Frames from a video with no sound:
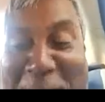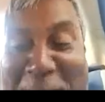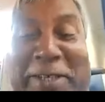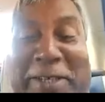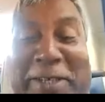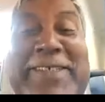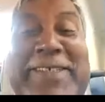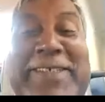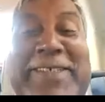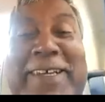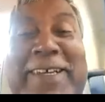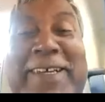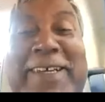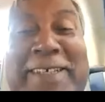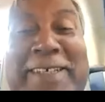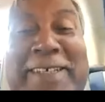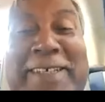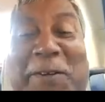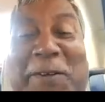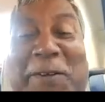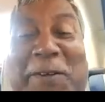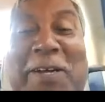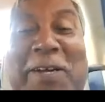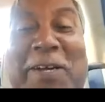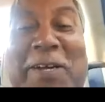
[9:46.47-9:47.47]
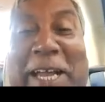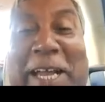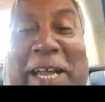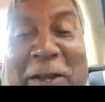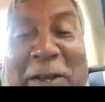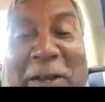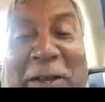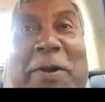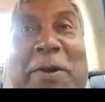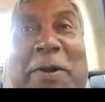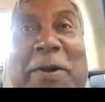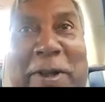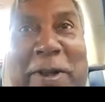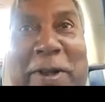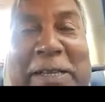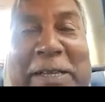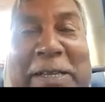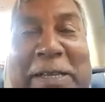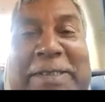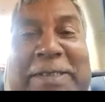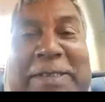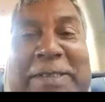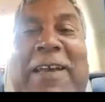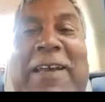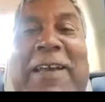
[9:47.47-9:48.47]
right? So he'll prepare
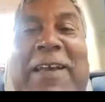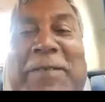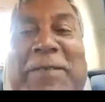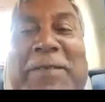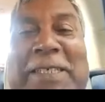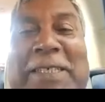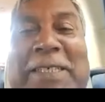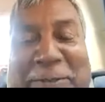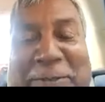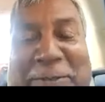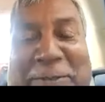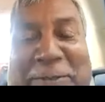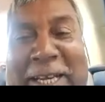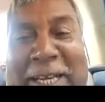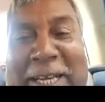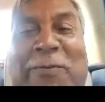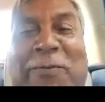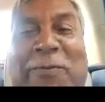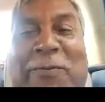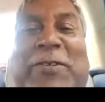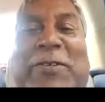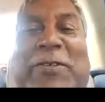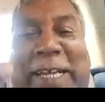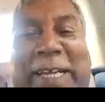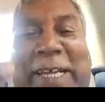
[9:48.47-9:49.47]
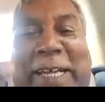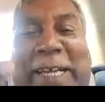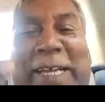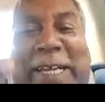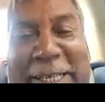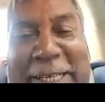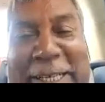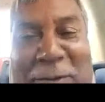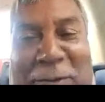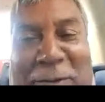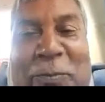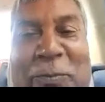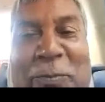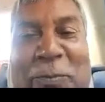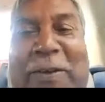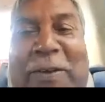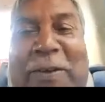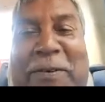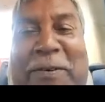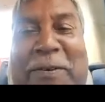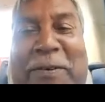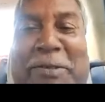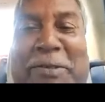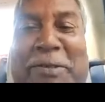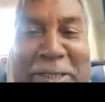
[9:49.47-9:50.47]
himself so that he could get into Pune Film
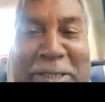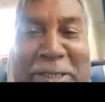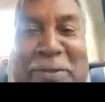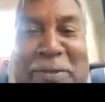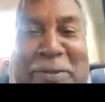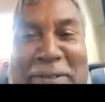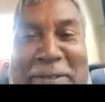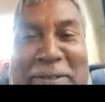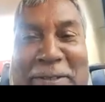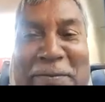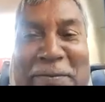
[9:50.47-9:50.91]
Institute.